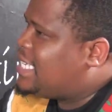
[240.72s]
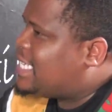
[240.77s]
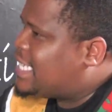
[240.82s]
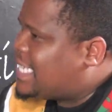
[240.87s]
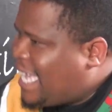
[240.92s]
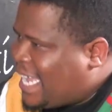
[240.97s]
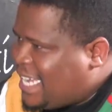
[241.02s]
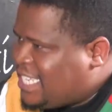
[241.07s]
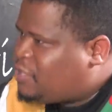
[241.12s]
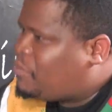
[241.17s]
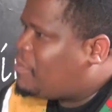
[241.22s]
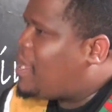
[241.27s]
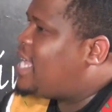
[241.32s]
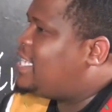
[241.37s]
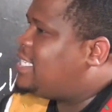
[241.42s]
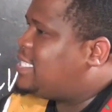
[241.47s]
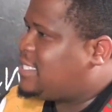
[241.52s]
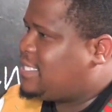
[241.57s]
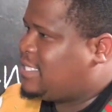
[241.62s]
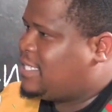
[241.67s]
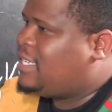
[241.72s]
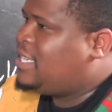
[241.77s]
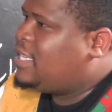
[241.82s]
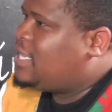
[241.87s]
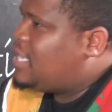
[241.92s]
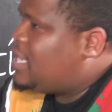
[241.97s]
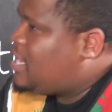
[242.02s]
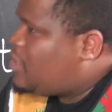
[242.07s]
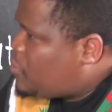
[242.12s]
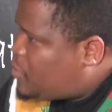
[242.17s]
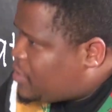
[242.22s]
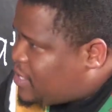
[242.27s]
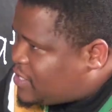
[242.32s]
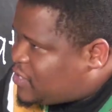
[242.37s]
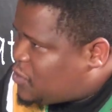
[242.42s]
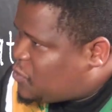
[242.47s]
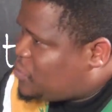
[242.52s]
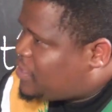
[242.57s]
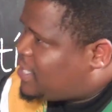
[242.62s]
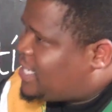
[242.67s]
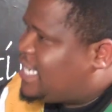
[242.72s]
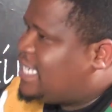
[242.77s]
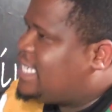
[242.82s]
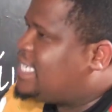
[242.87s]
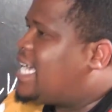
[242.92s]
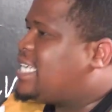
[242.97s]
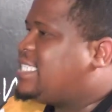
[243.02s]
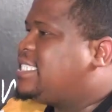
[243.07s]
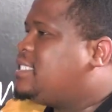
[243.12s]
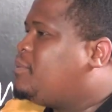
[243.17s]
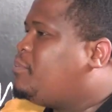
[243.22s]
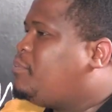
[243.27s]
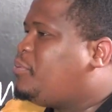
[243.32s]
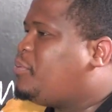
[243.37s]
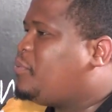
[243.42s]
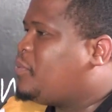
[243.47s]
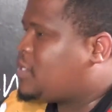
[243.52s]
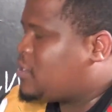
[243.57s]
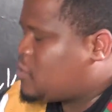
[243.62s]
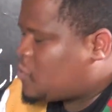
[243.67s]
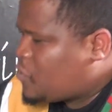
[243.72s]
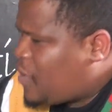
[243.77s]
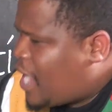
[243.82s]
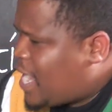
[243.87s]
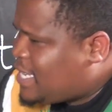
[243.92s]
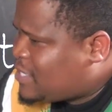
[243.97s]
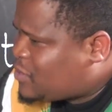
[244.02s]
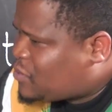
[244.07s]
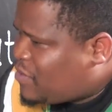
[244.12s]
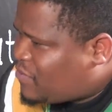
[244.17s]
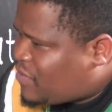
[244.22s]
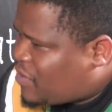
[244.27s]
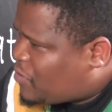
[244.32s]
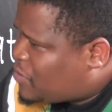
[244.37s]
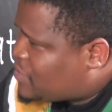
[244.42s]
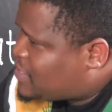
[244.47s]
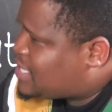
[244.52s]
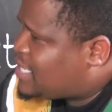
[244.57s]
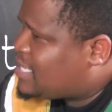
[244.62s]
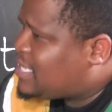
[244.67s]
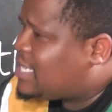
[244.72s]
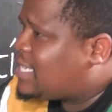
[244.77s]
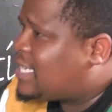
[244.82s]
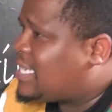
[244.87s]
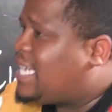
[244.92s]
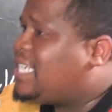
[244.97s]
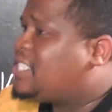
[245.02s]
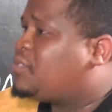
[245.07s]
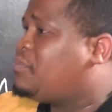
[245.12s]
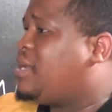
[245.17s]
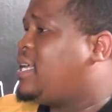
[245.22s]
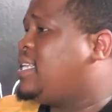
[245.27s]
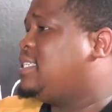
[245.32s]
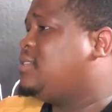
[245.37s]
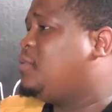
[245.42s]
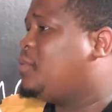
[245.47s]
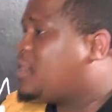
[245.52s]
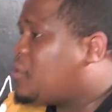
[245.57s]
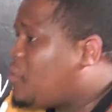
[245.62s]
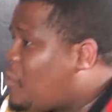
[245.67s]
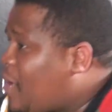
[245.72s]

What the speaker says: engagement with the student leadership. It is wise to have a constant engagement with